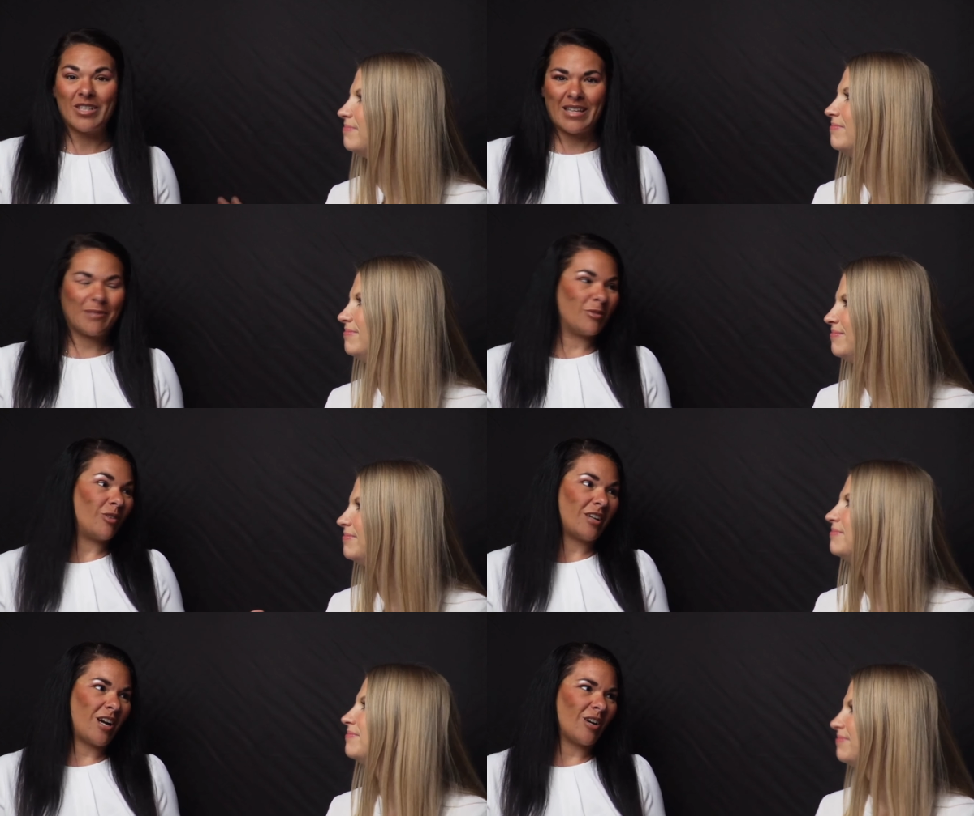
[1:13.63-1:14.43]
Speaker 1: example
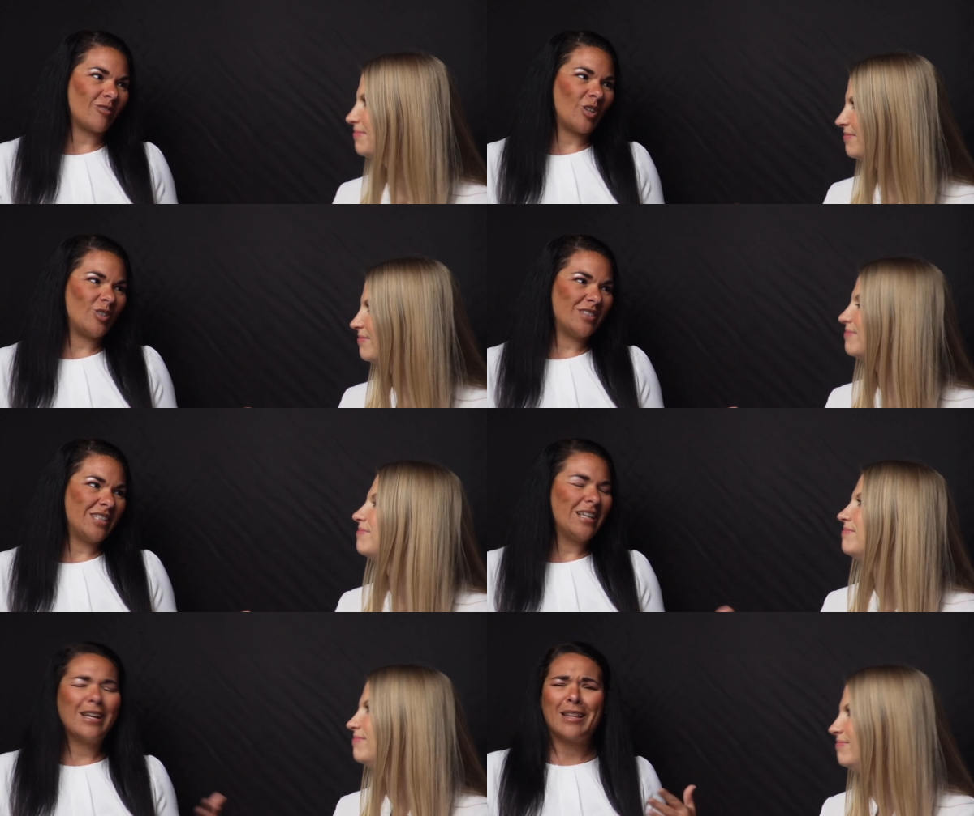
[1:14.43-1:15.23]
mm-hmm. a cotton roll
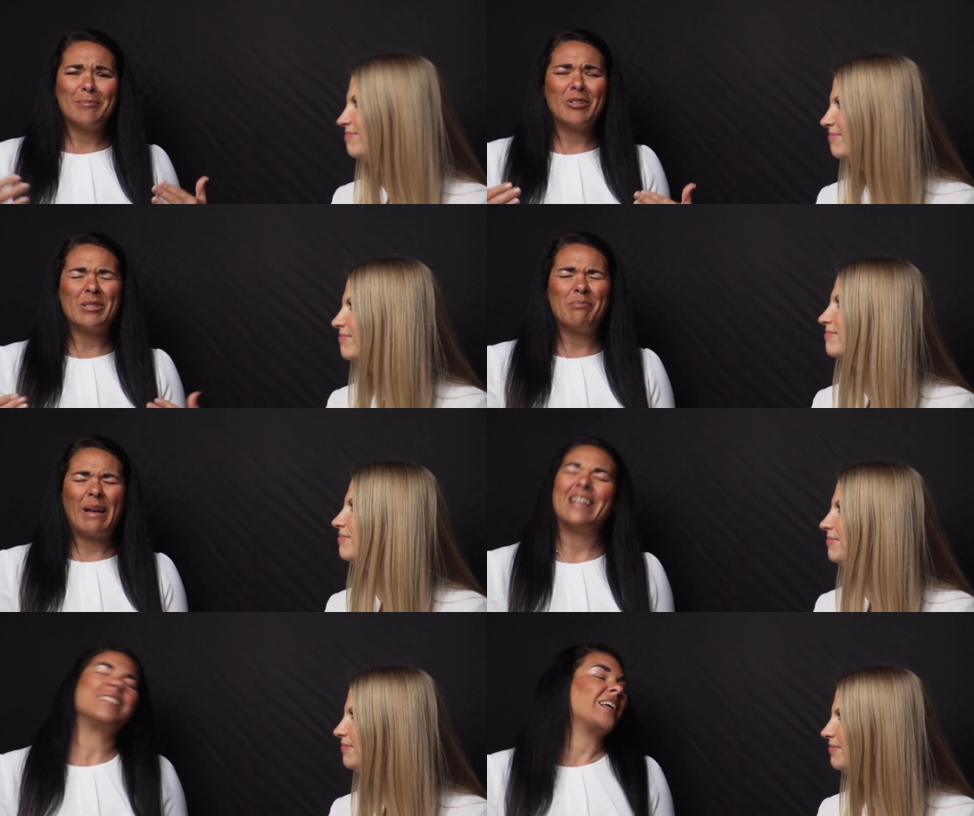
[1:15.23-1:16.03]
mm-hmm. most
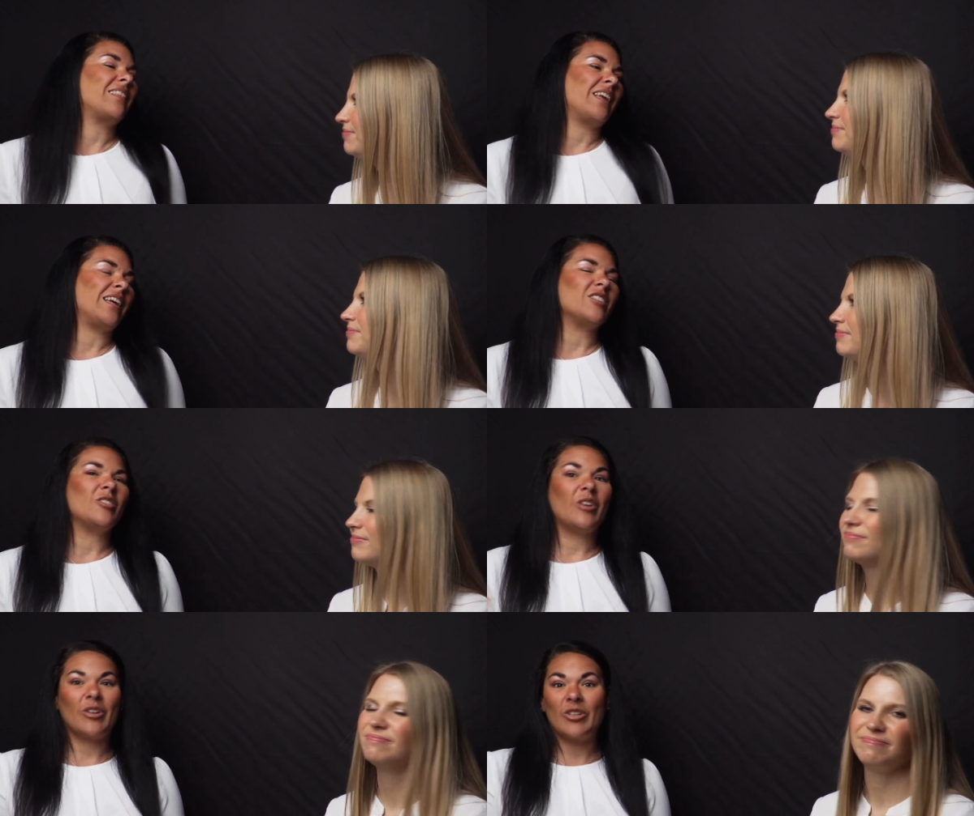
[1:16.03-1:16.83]
basic things
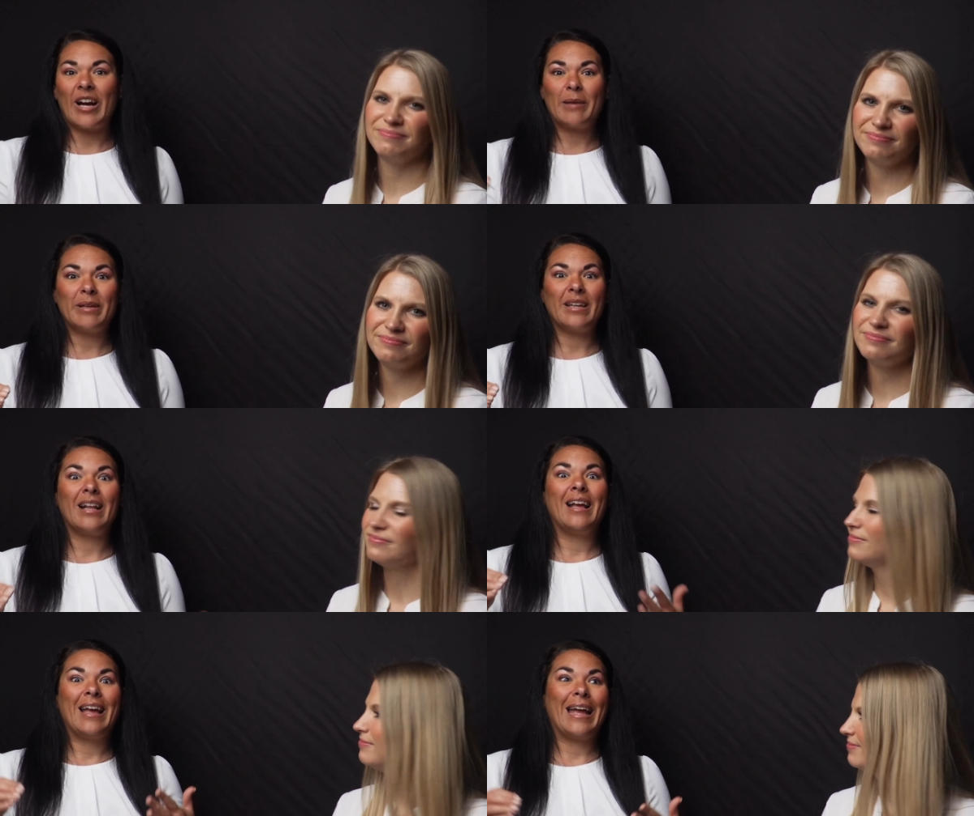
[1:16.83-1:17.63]
you go to grab it
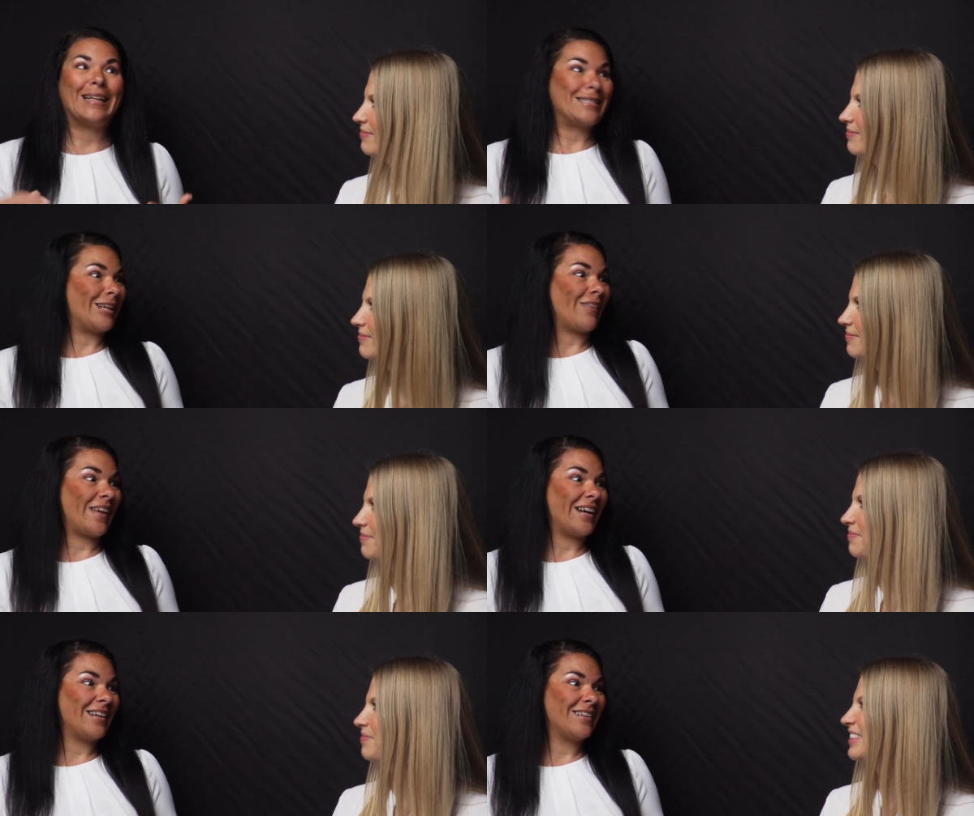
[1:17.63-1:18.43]
and it's not
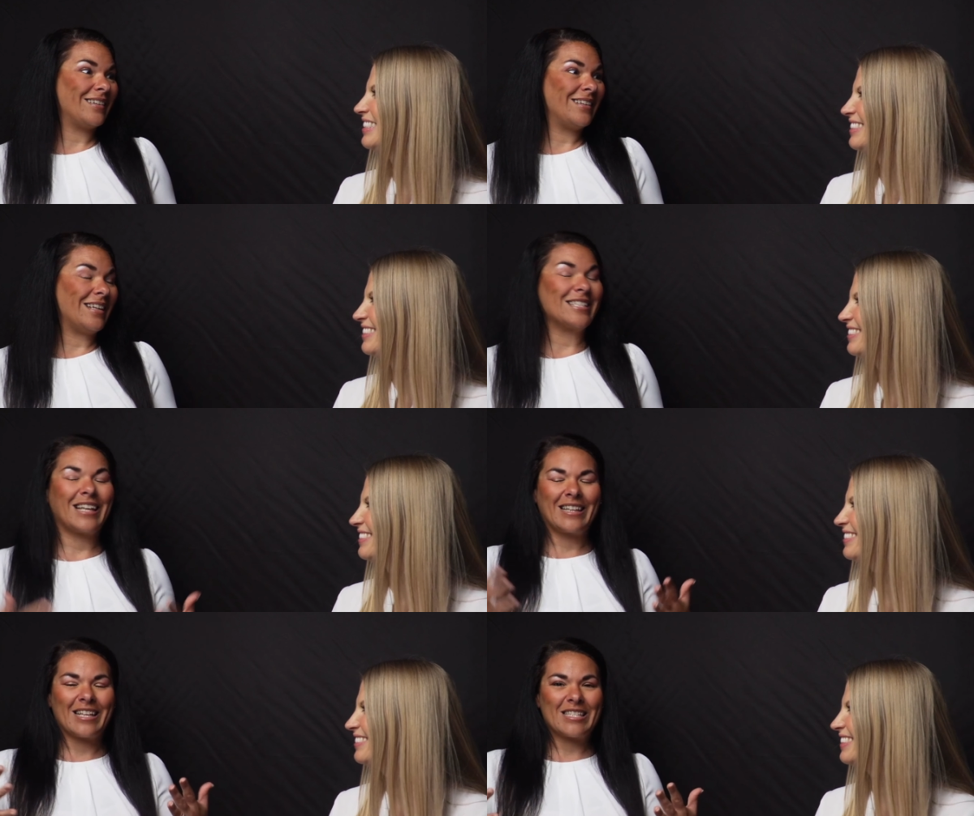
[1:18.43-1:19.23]
there it's
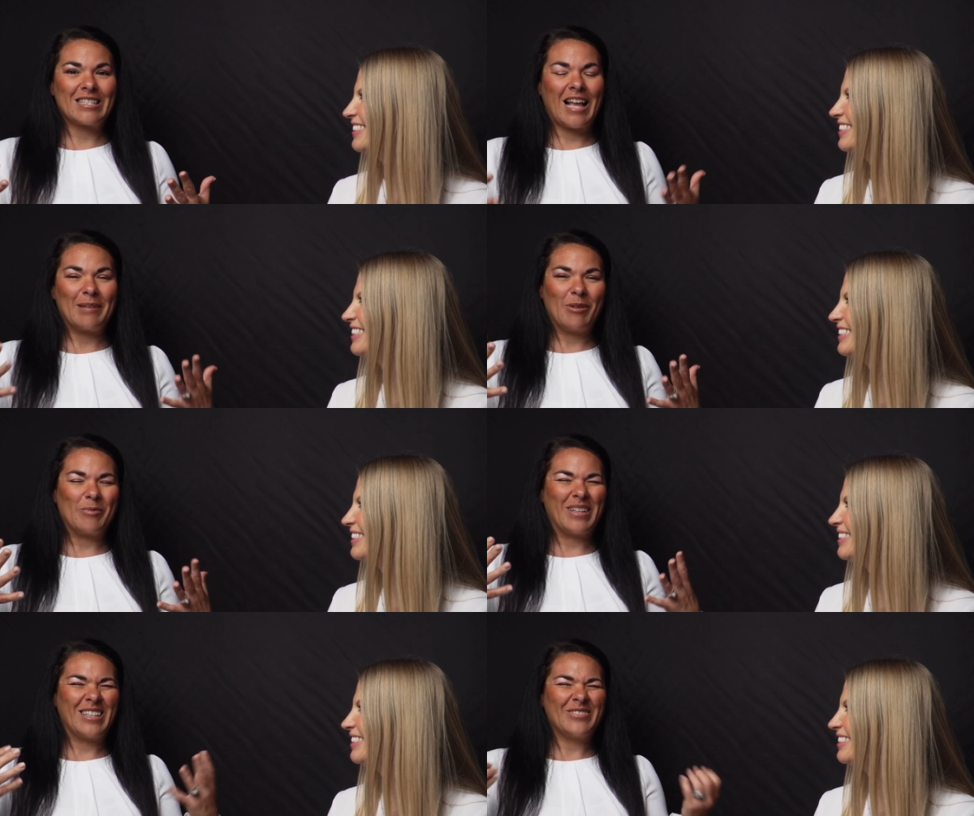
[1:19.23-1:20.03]
like that slight
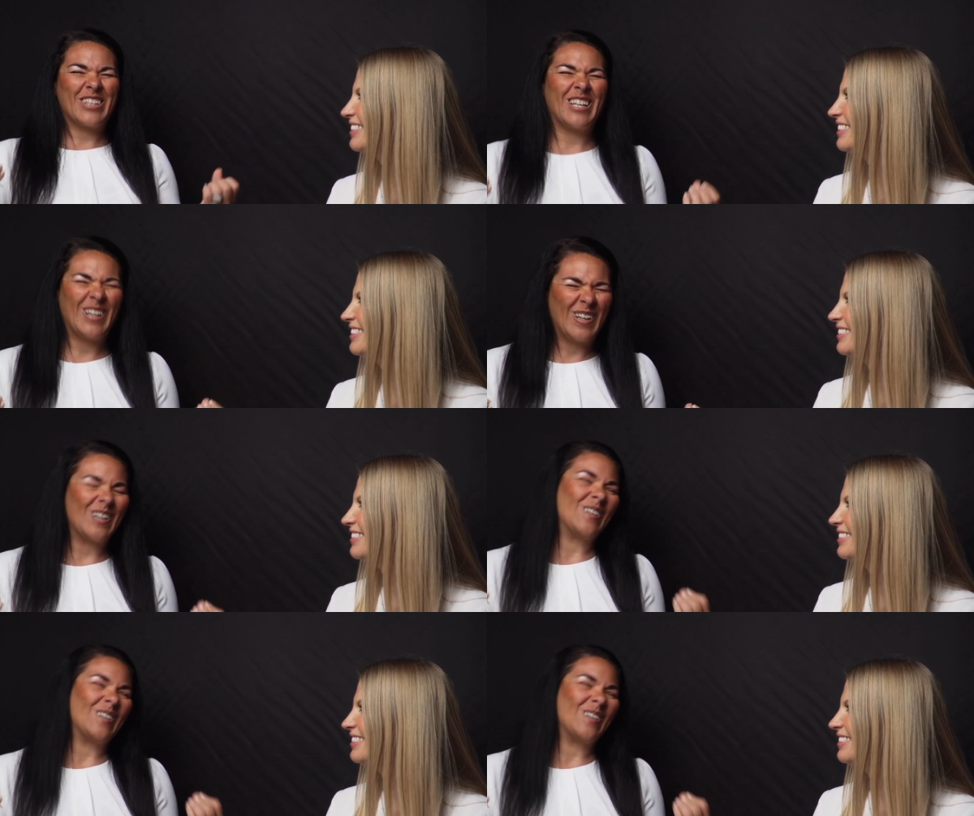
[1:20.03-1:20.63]
moment of, oh